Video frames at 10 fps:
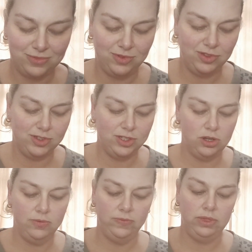
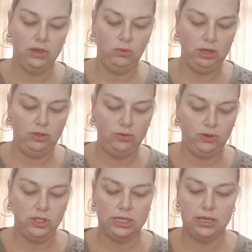So one of the
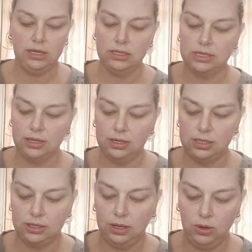first things that I
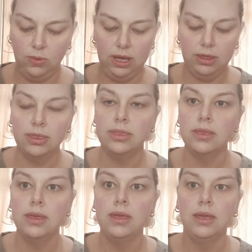struggle with,
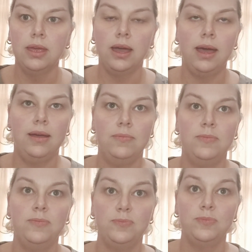
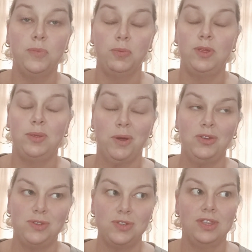probably
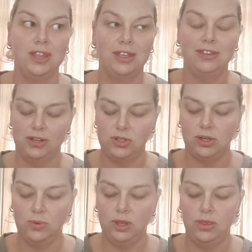the thing that I
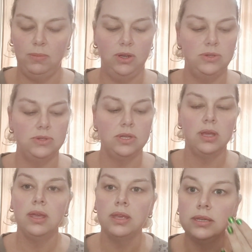struggle with the most
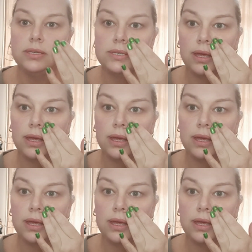is